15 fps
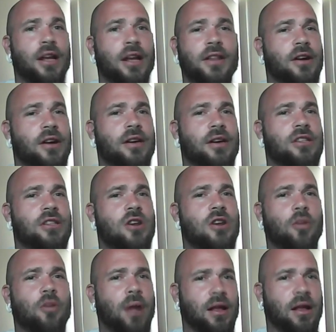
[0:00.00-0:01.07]
There is
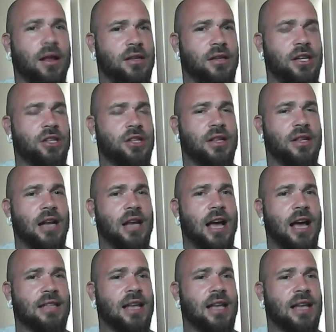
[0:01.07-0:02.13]
no politician that
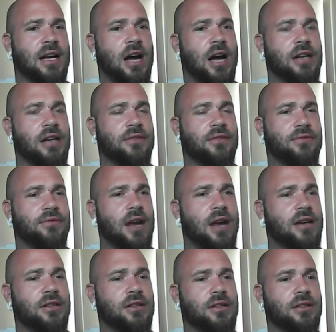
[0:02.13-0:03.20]
has that kind of
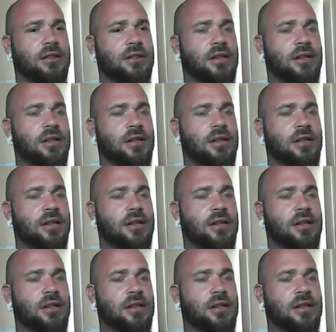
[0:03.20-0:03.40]
record.